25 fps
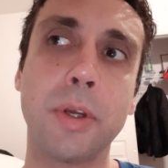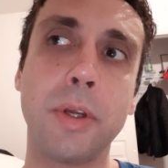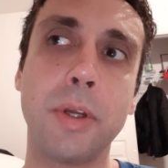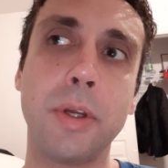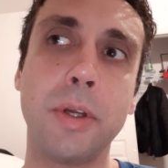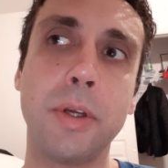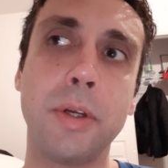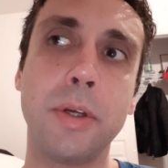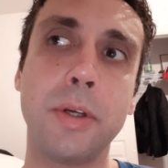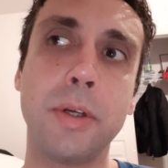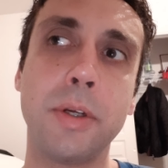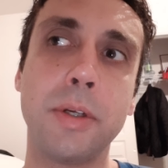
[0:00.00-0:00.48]

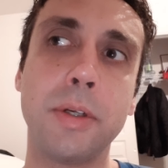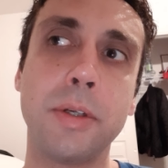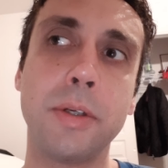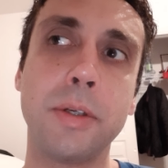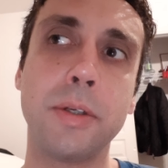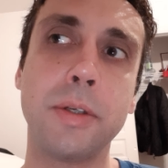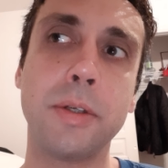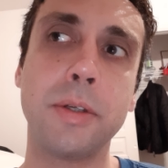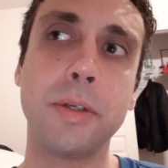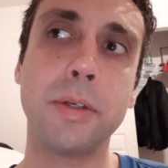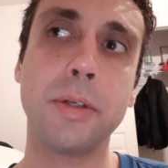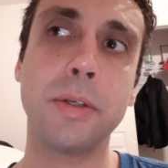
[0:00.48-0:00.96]

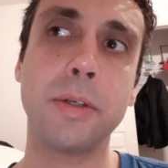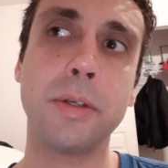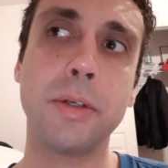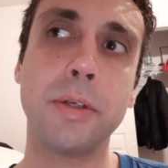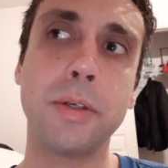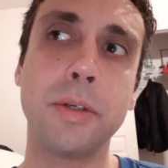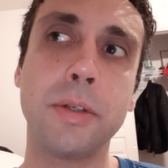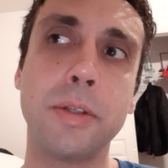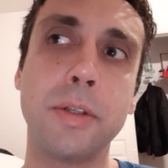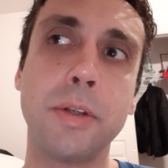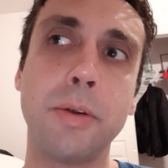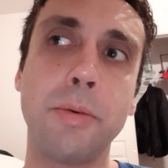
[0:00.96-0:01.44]

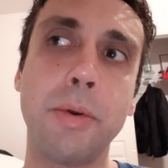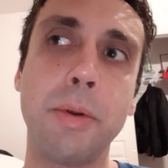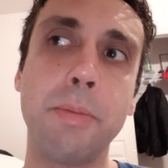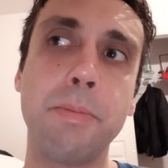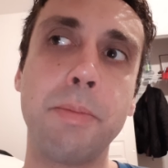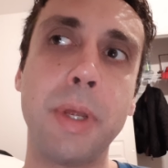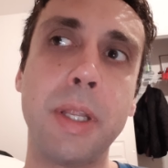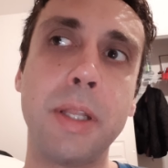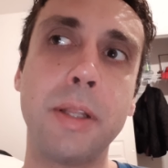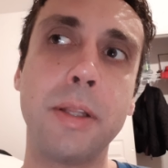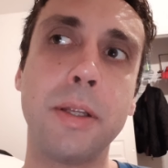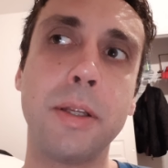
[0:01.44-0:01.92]
uh, the
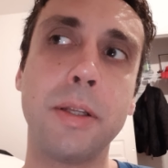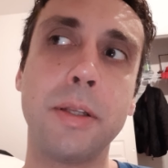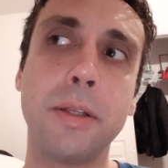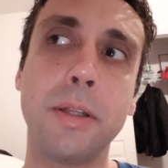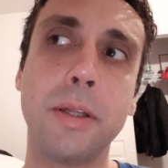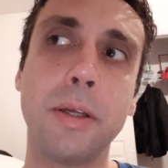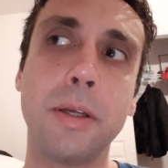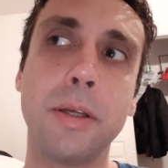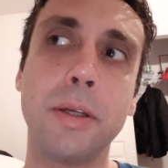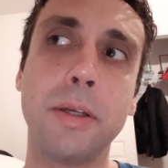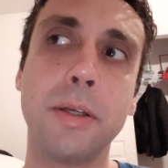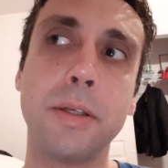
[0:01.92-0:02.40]
repented
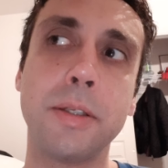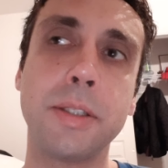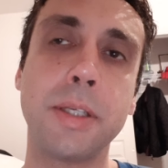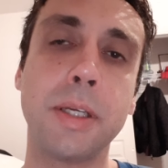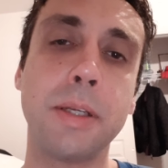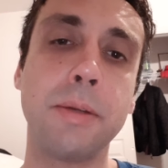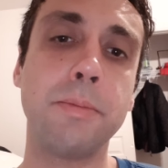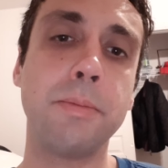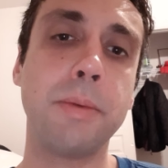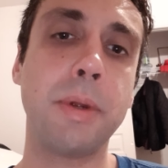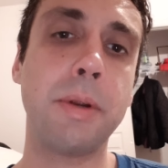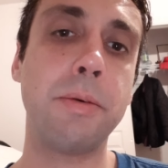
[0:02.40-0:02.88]
uh,
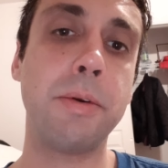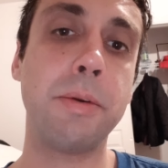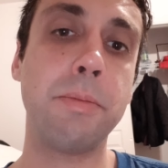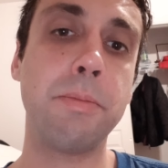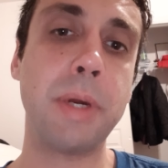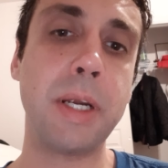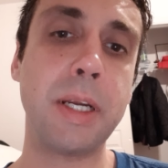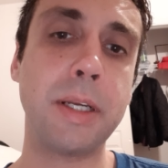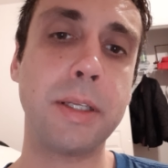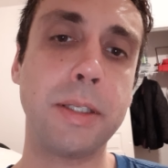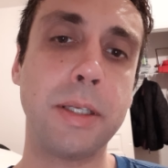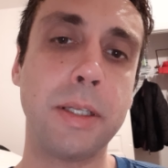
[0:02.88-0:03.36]
Saint Mary
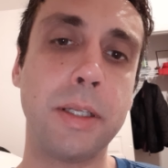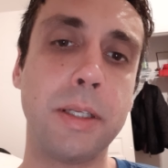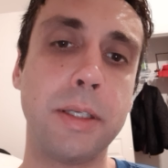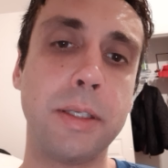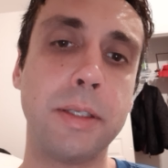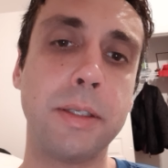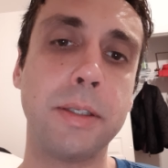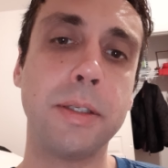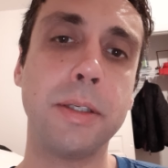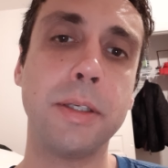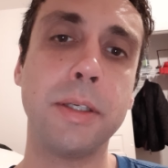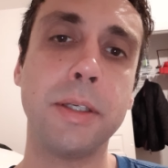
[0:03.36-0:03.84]
Magdalene,